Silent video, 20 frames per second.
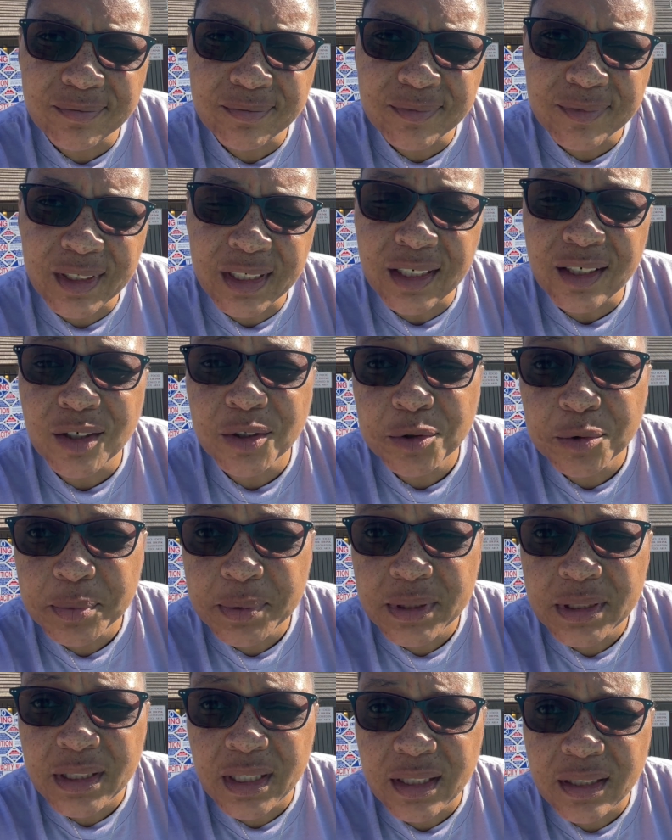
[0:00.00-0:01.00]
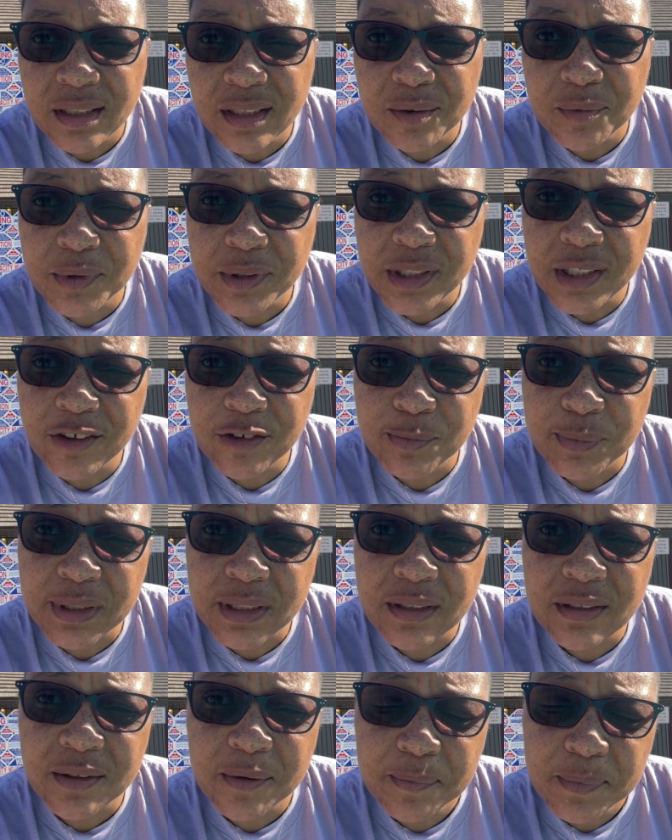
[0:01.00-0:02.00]
in hopes that they would give me
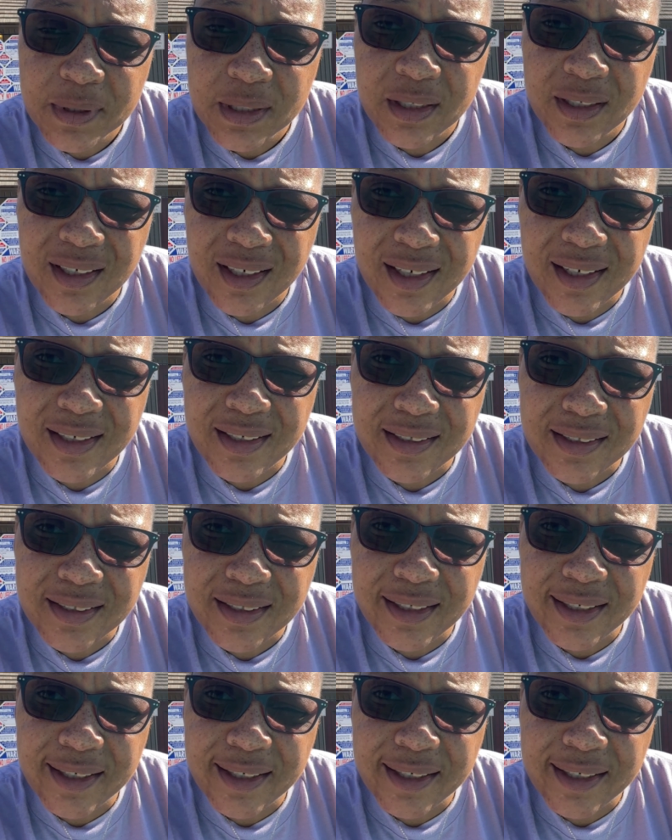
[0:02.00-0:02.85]
something, and